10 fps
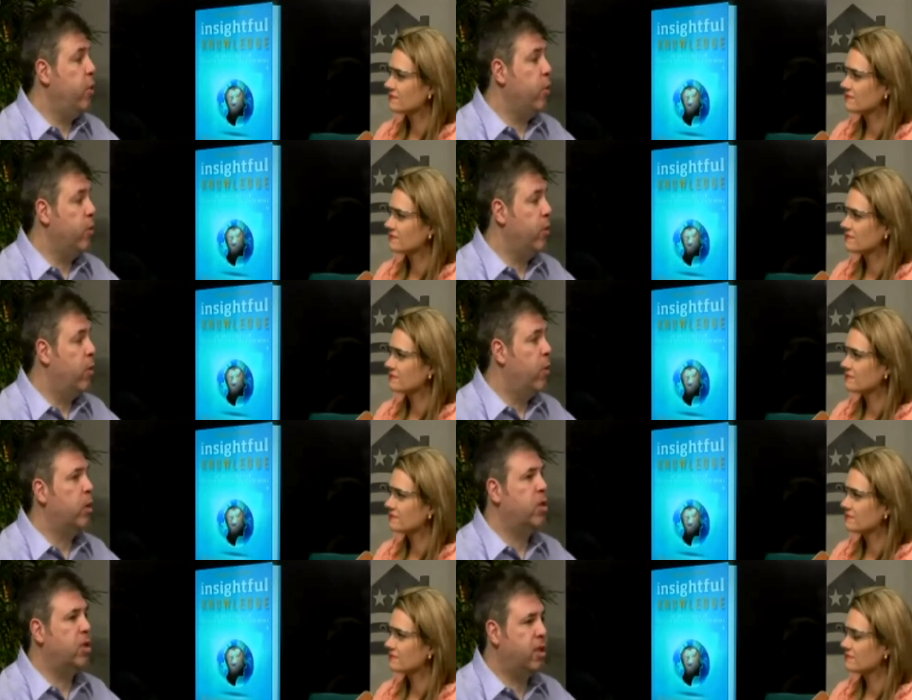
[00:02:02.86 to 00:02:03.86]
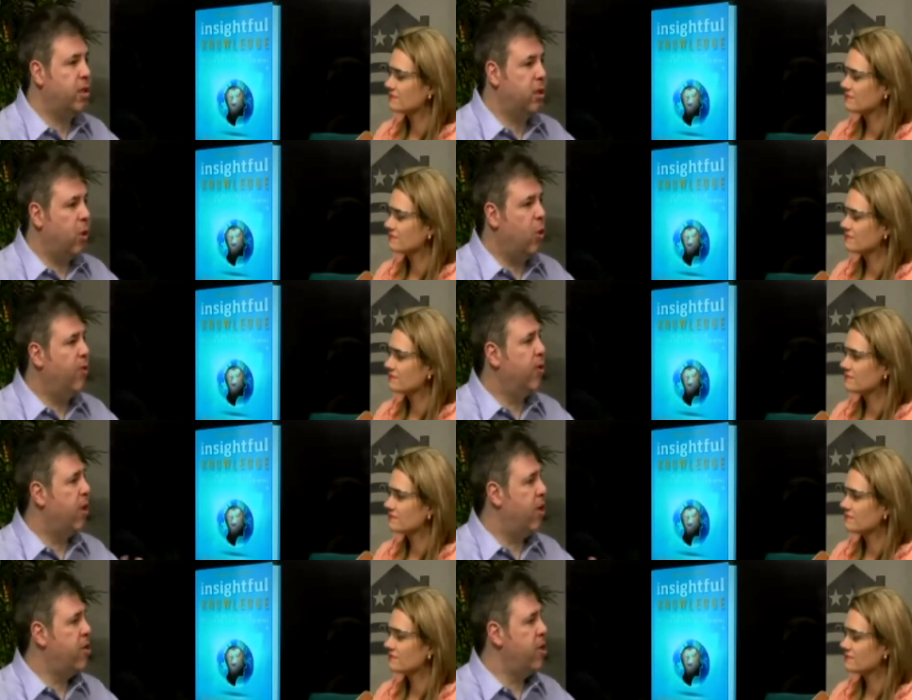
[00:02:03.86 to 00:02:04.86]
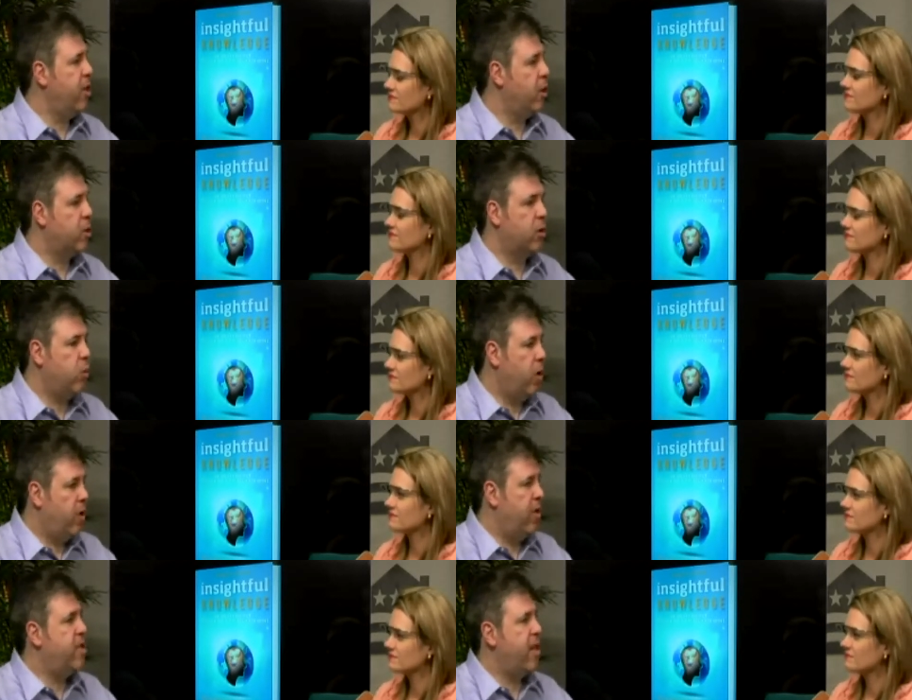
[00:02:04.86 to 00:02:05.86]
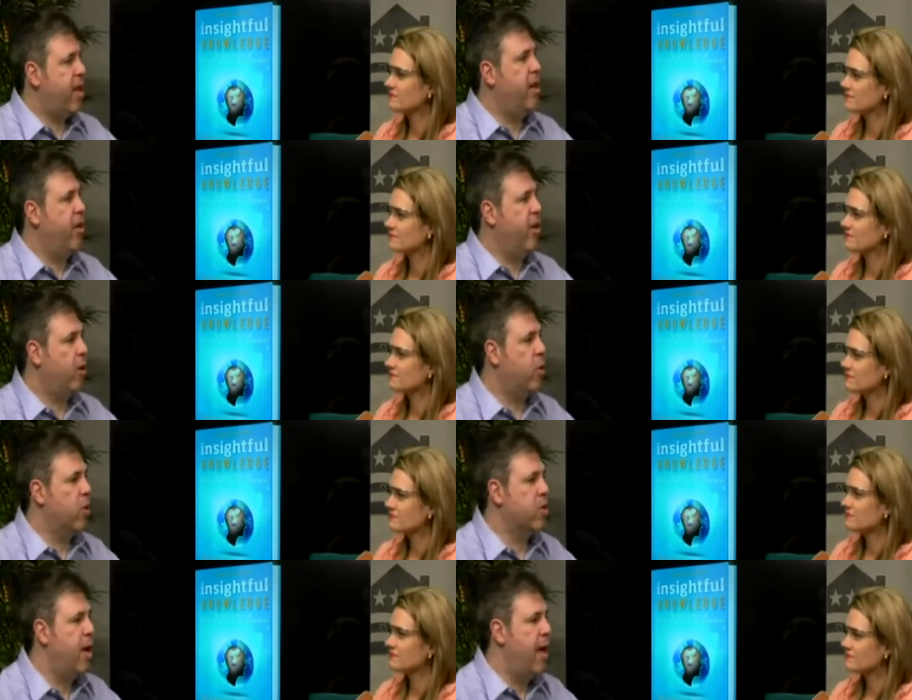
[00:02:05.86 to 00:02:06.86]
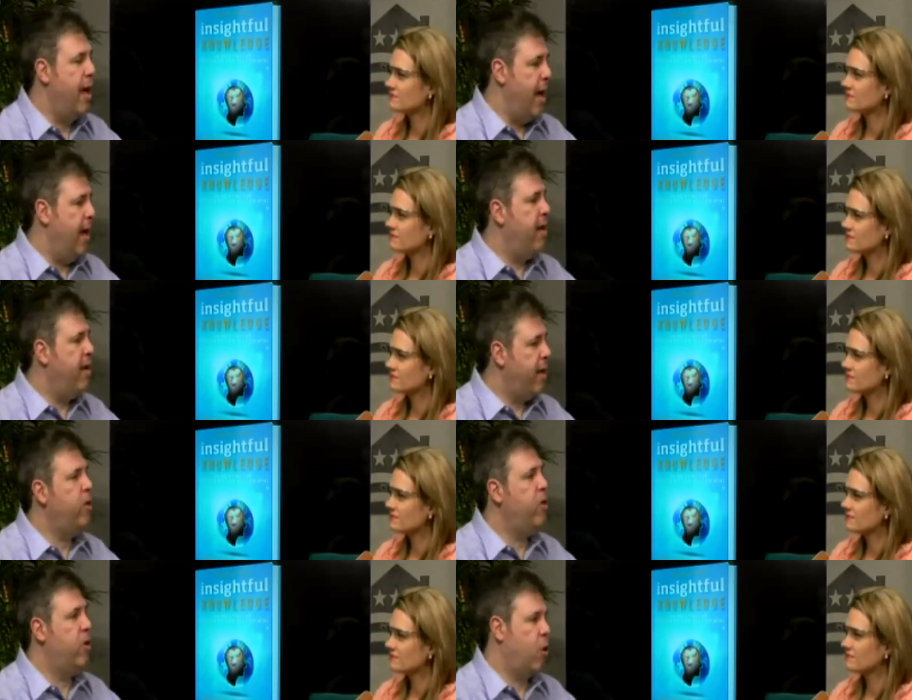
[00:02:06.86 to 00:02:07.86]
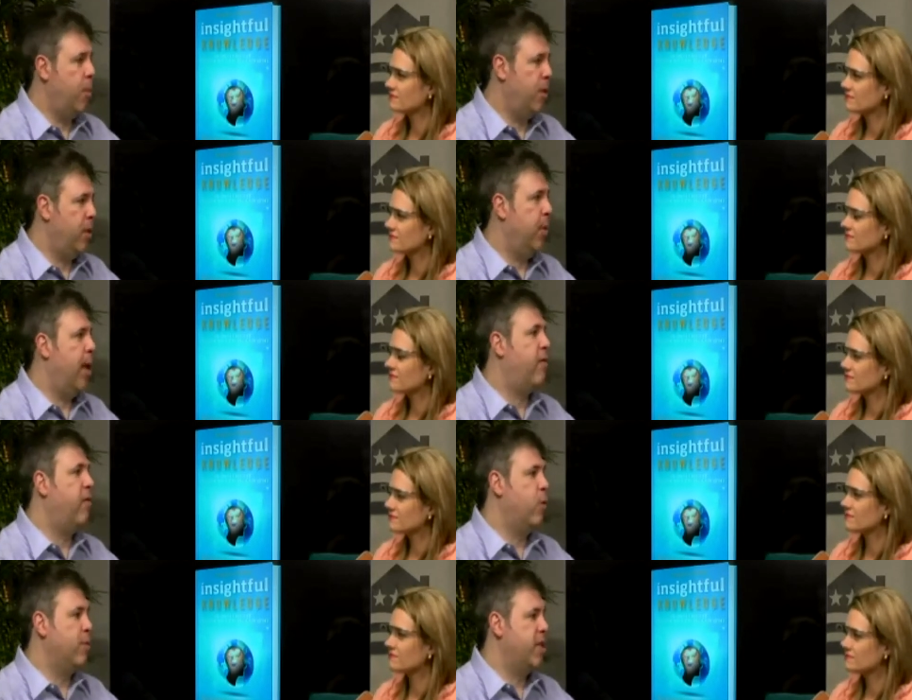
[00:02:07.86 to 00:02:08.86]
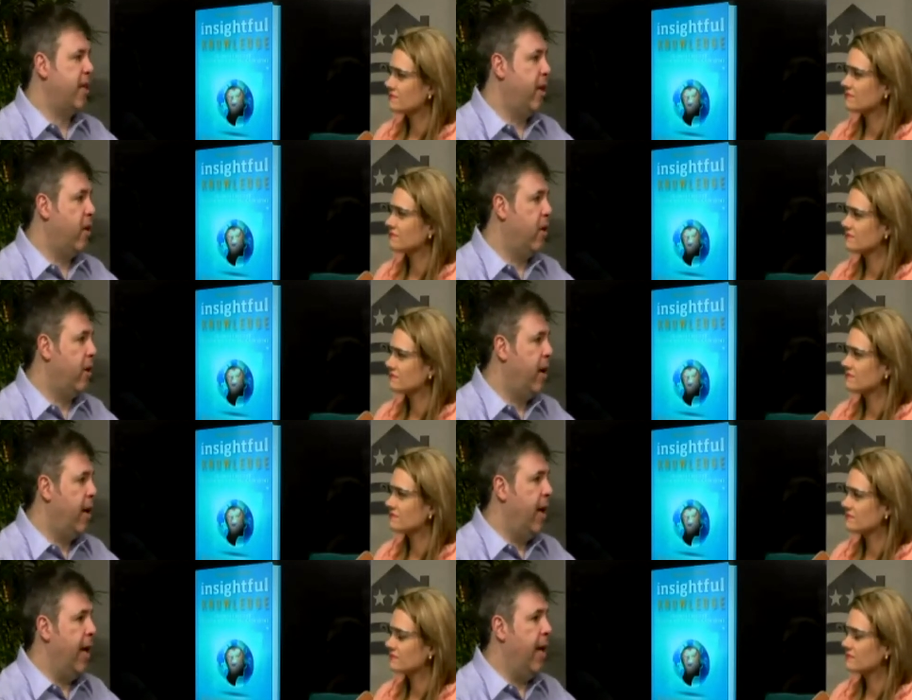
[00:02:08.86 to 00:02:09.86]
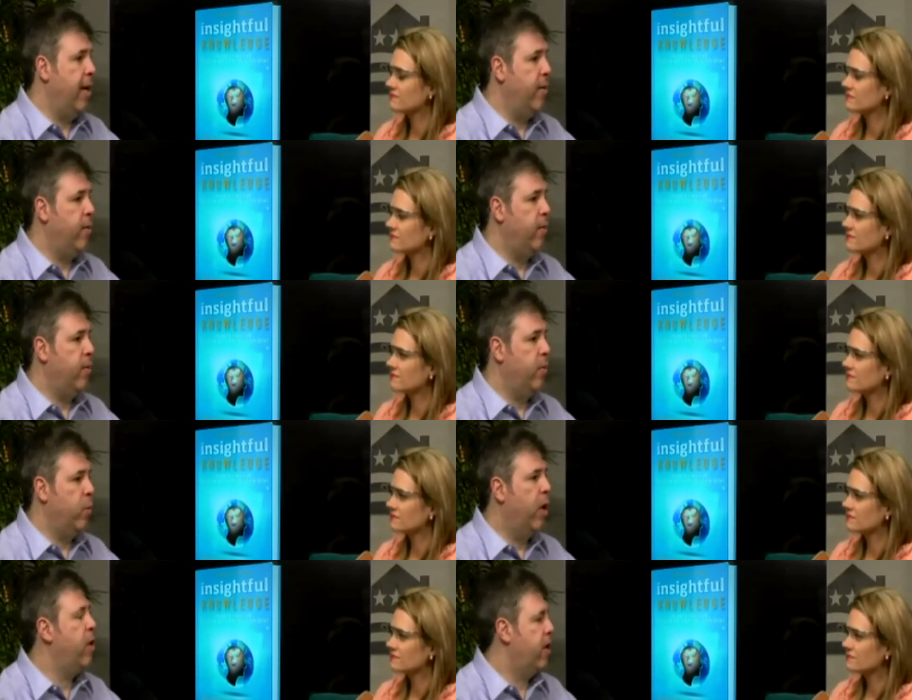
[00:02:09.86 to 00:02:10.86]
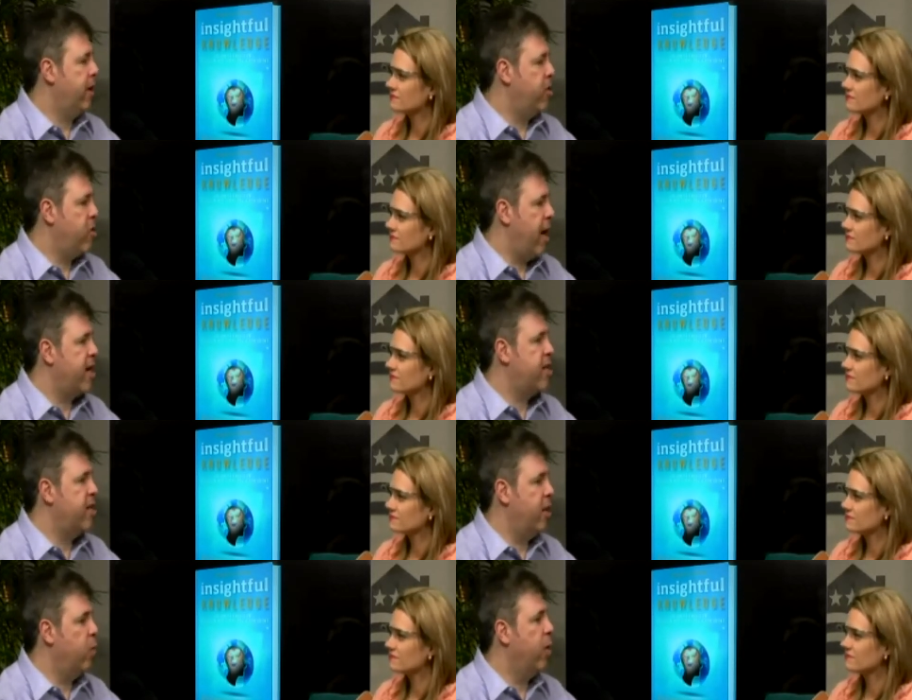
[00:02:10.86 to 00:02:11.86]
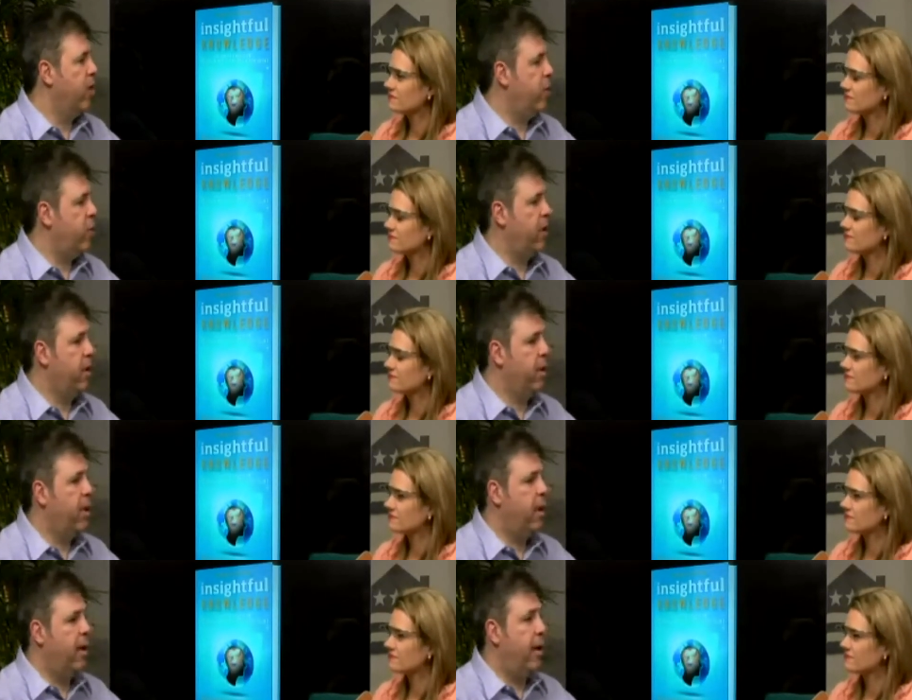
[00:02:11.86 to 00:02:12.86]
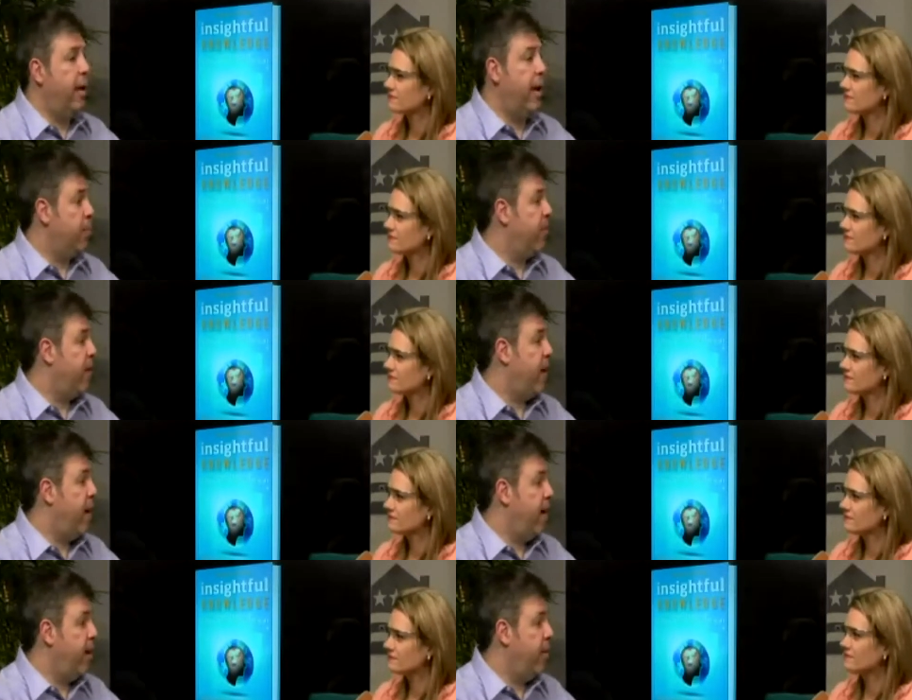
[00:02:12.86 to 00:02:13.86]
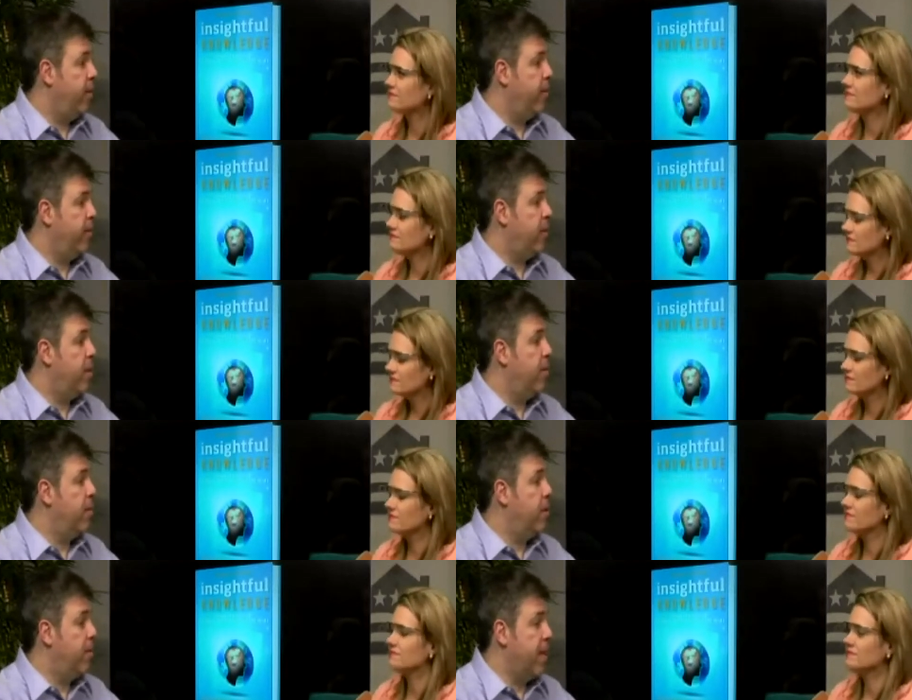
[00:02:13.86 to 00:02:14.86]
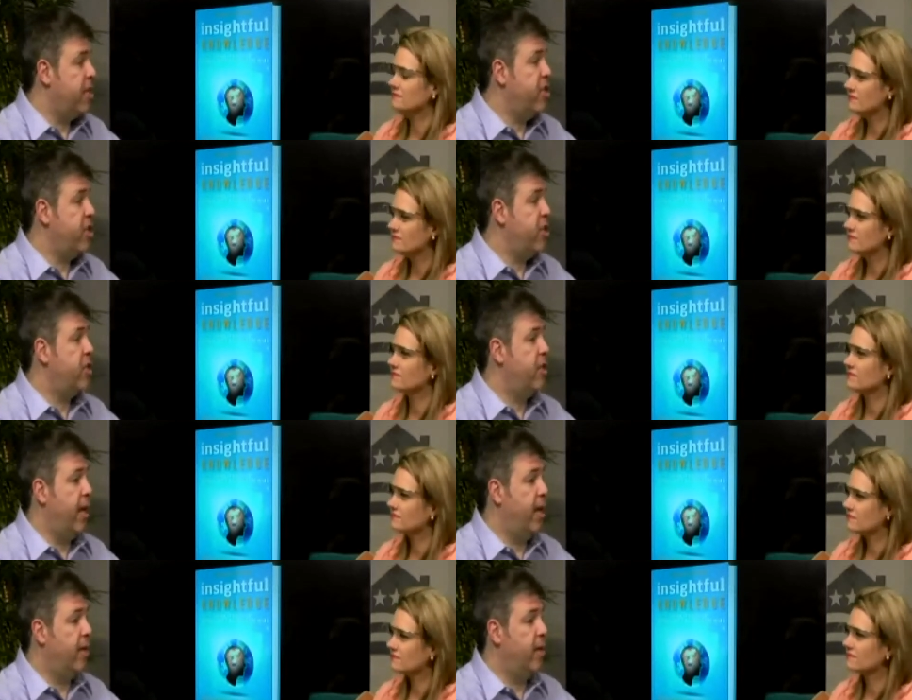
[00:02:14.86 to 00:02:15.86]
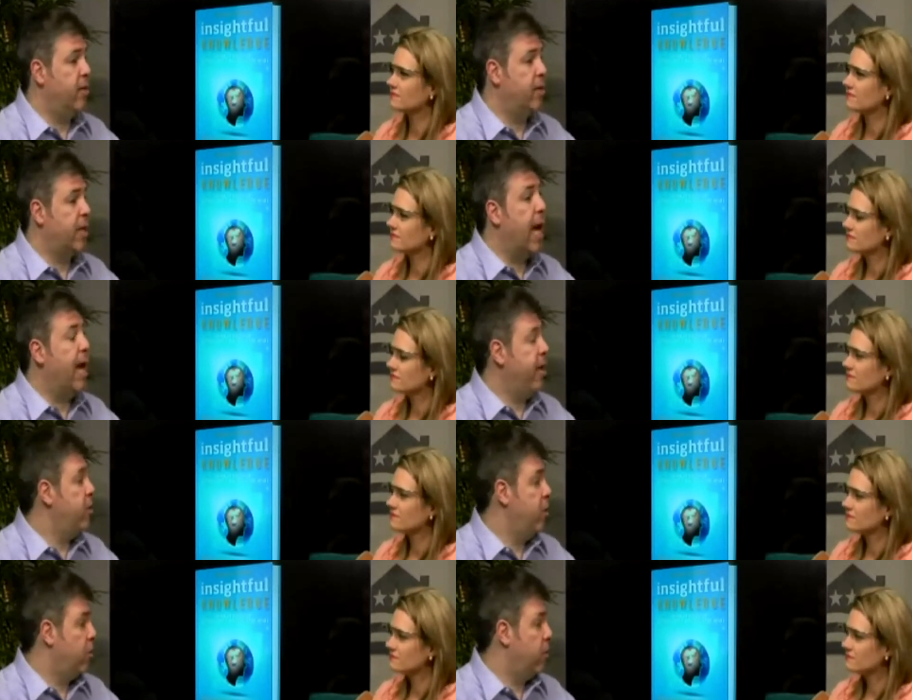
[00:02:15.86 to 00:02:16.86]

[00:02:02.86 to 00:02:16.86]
Speaker 1: do? What's the overarching goals? What are the secondary goals? Then you determine the platforms to get on and where you can get traction and where you can amplify the, the messages that tie